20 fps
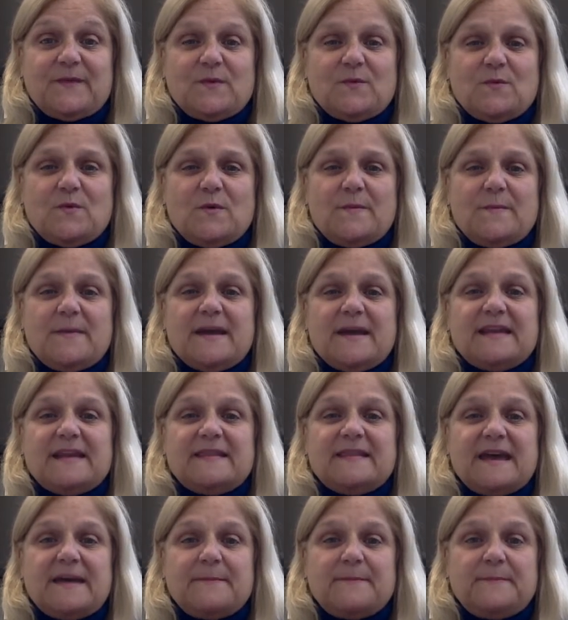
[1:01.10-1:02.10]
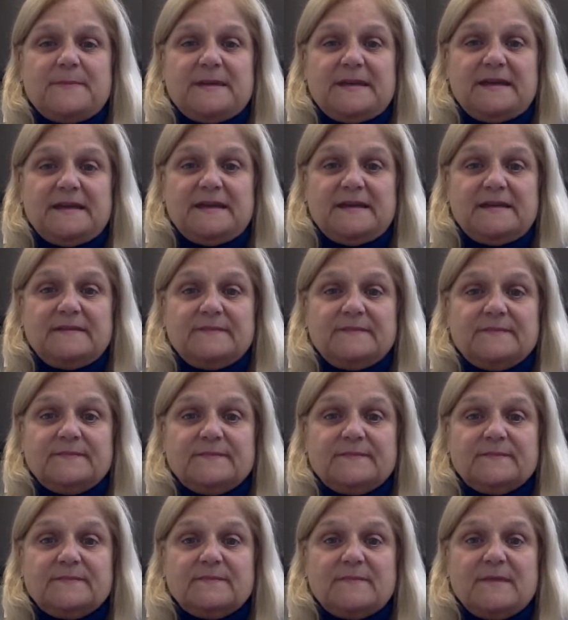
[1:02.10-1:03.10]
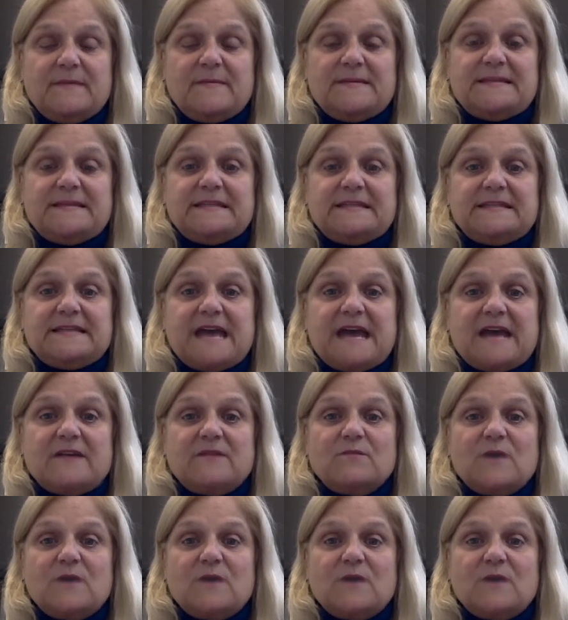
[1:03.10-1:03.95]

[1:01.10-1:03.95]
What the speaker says: What might that be? Maybe sit down and